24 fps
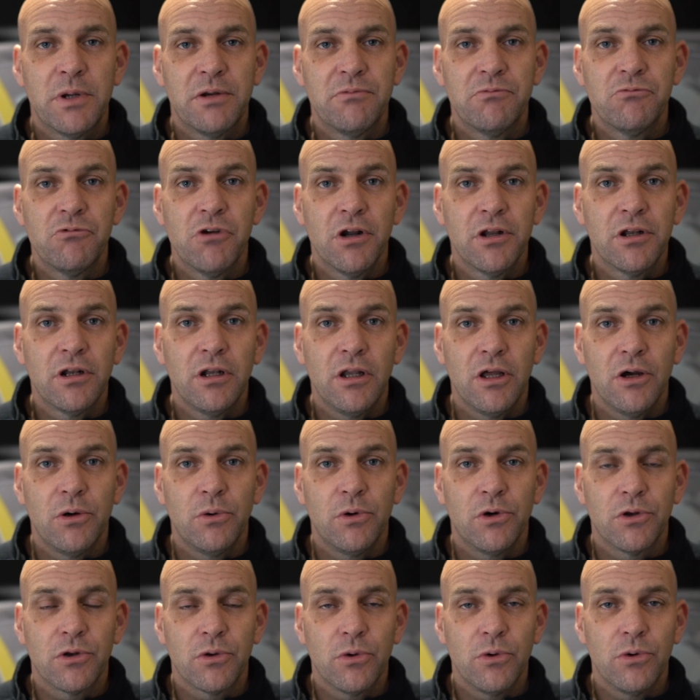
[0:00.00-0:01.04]
been run low
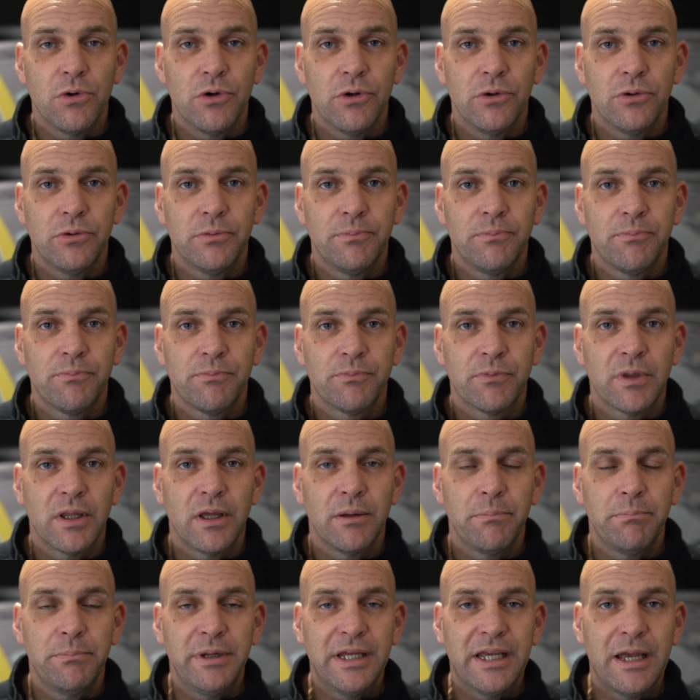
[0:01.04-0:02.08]
on oil.
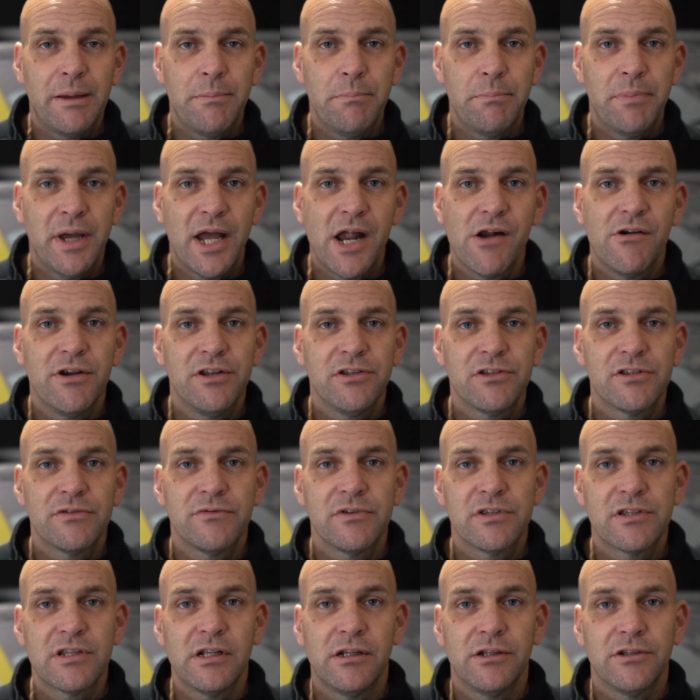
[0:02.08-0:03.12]
Big end bearings
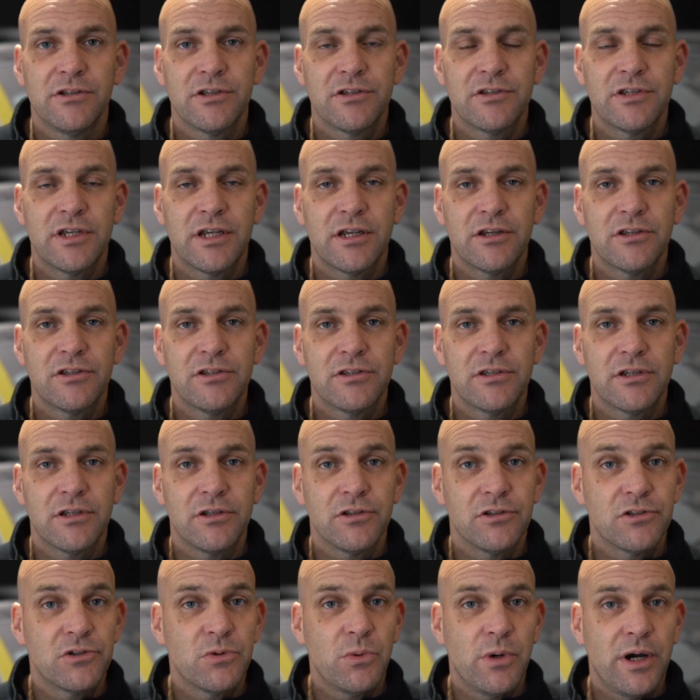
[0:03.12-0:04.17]
for cylinder 6
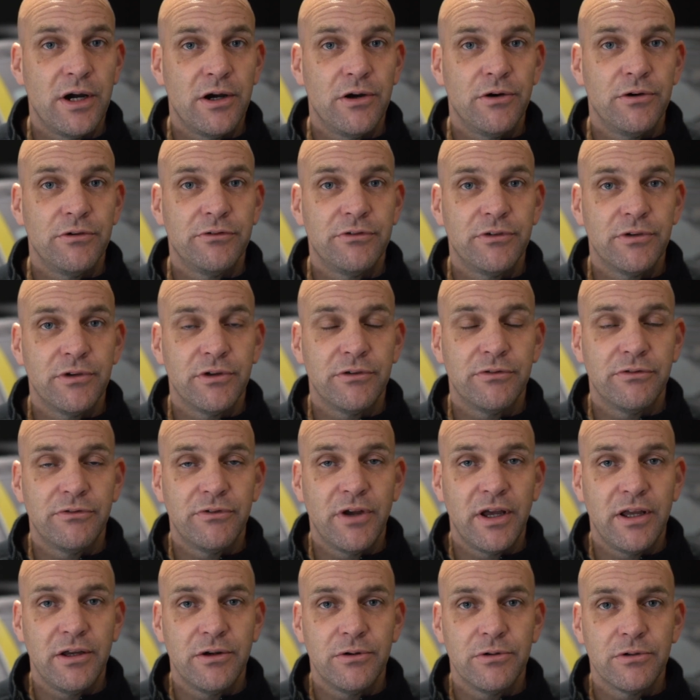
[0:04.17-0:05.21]
and 12 have
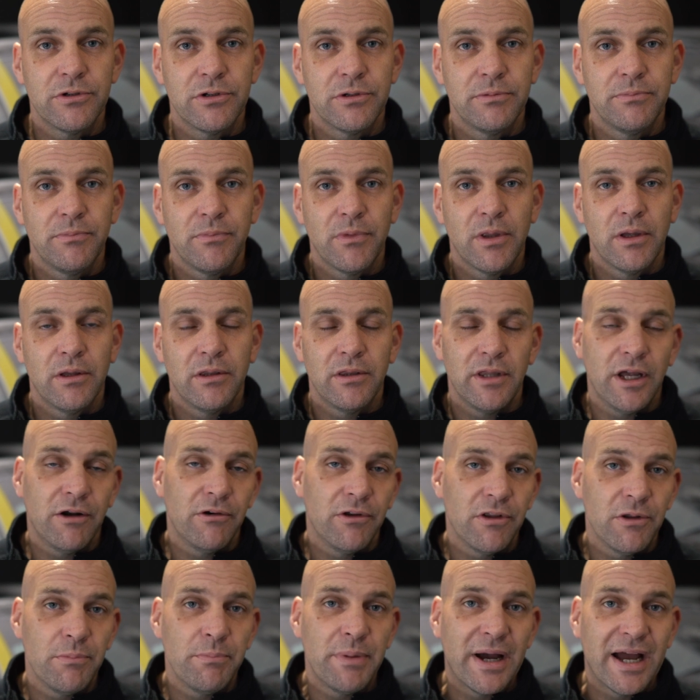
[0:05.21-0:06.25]
failed. They're
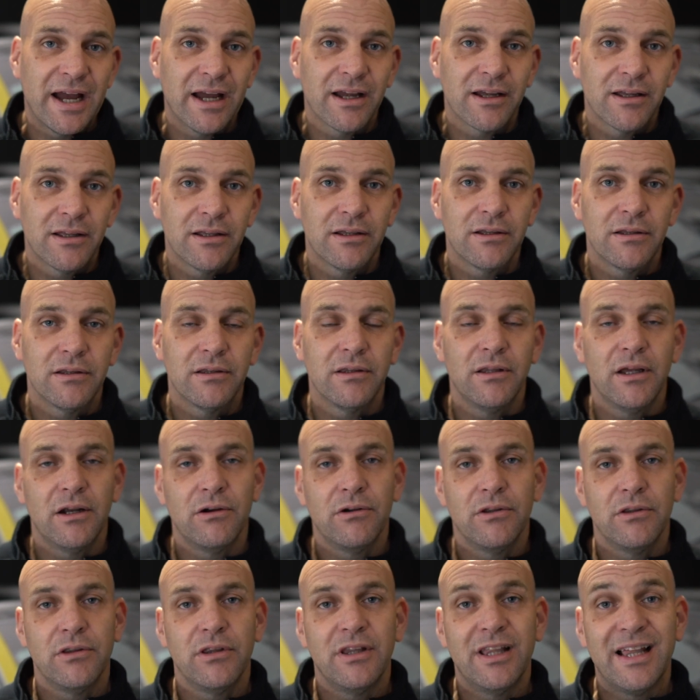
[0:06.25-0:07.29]
at the back,
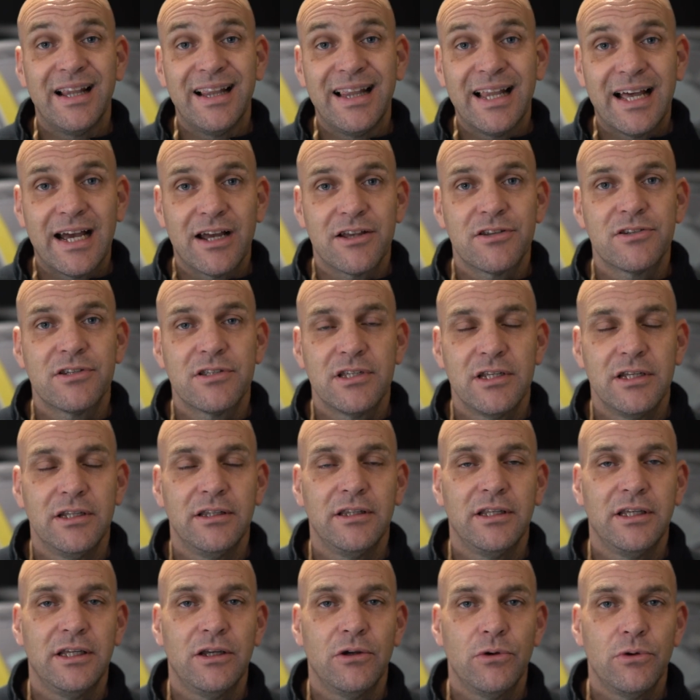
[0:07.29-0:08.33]
they're at the last
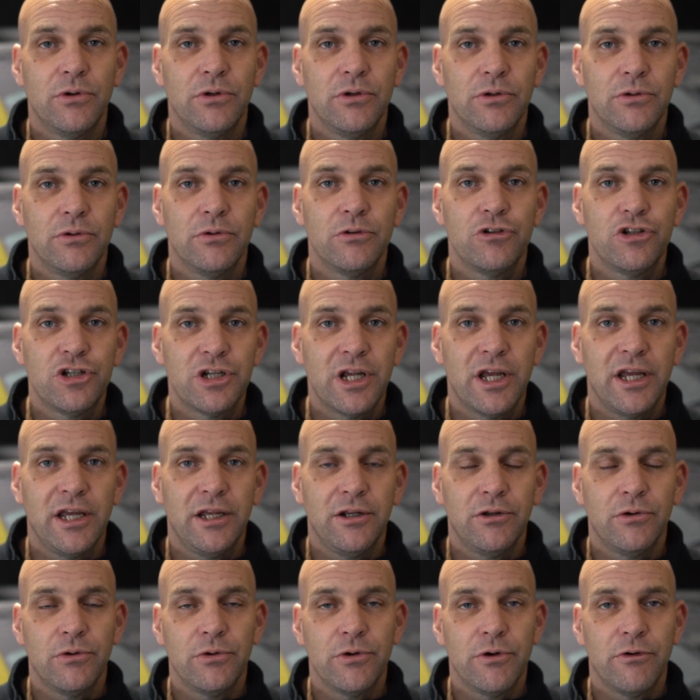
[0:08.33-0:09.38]
in the oil
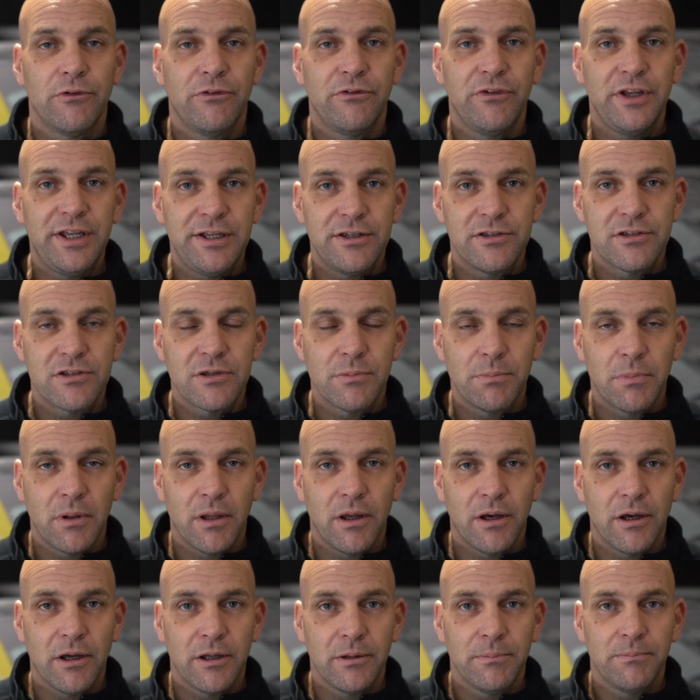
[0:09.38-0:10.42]
chain, oil feed
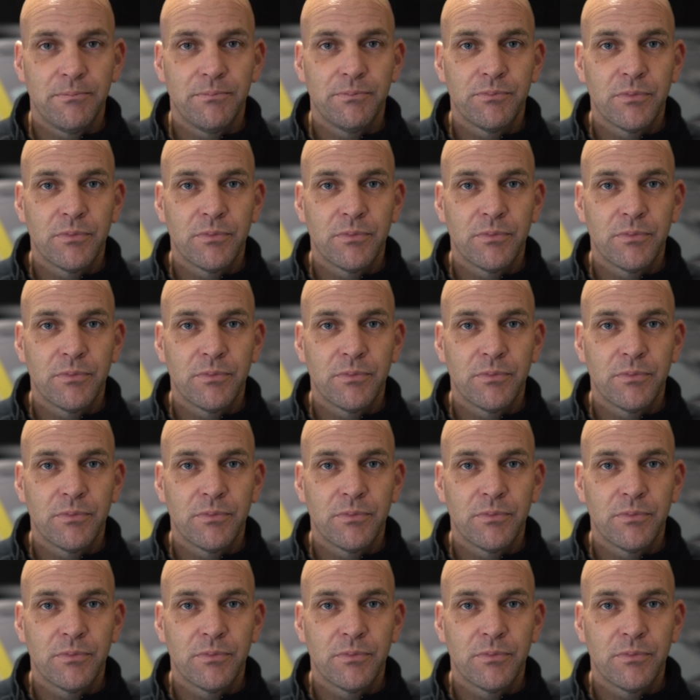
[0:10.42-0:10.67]
supply.